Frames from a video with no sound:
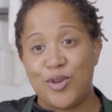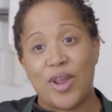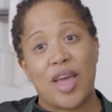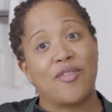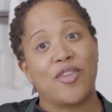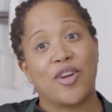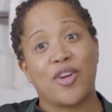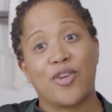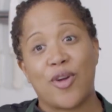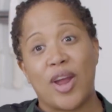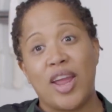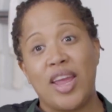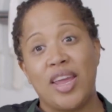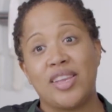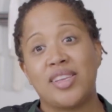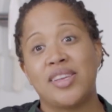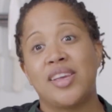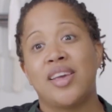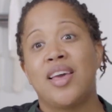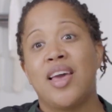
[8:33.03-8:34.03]
Have a
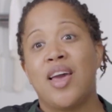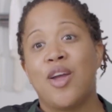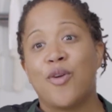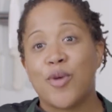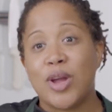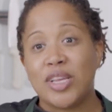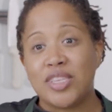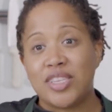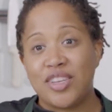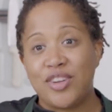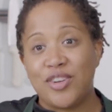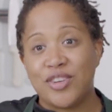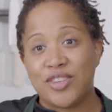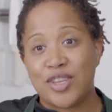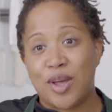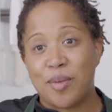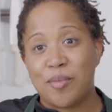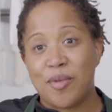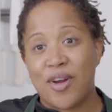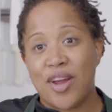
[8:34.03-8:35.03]
great rest of your
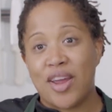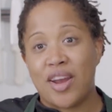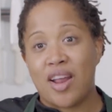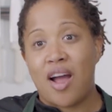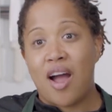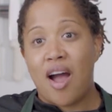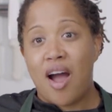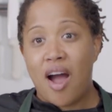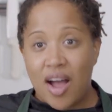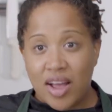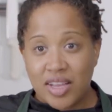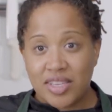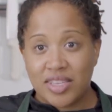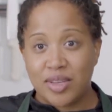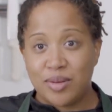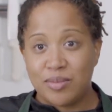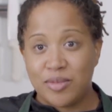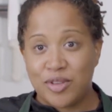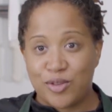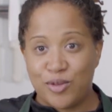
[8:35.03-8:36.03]
summer and an
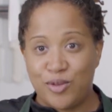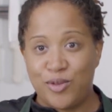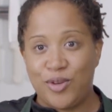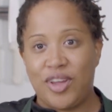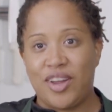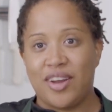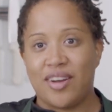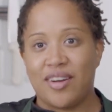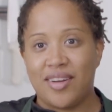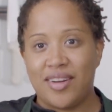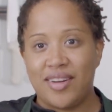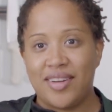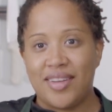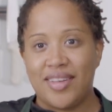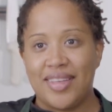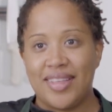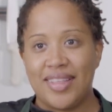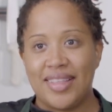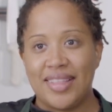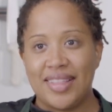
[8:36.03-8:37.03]
awesome school year.
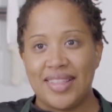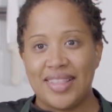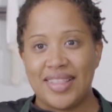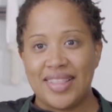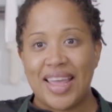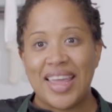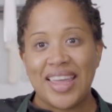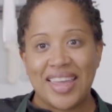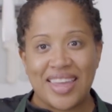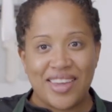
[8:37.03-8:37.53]
Thank